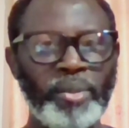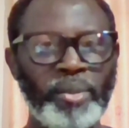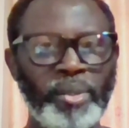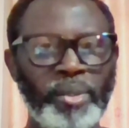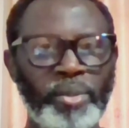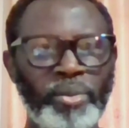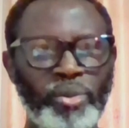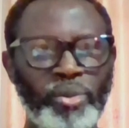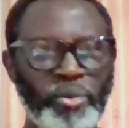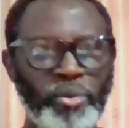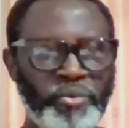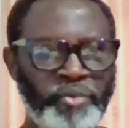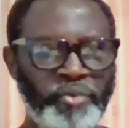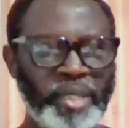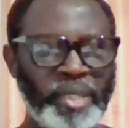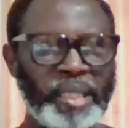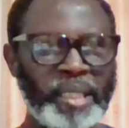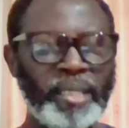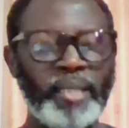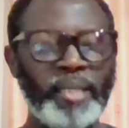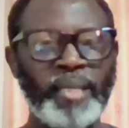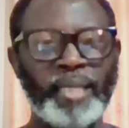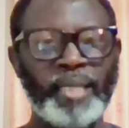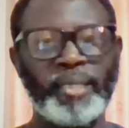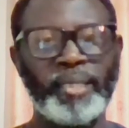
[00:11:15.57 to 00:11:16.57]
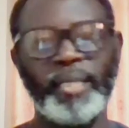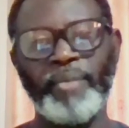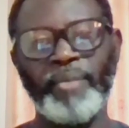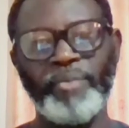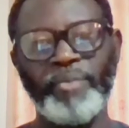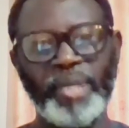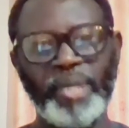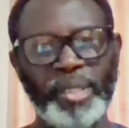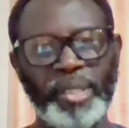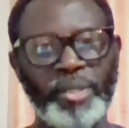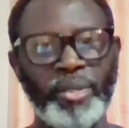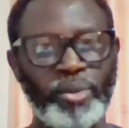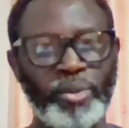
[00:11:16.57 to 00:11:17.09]
you, you visit that same
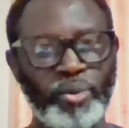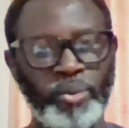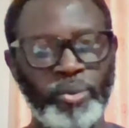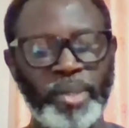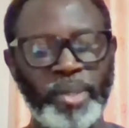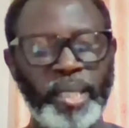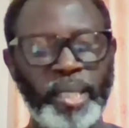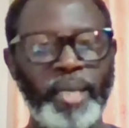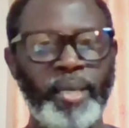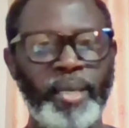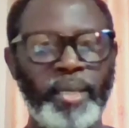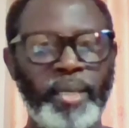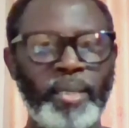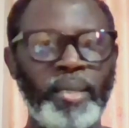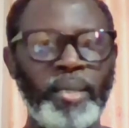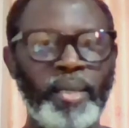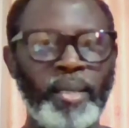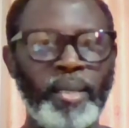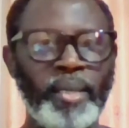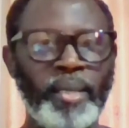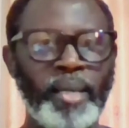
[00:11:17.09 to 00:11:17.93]
region today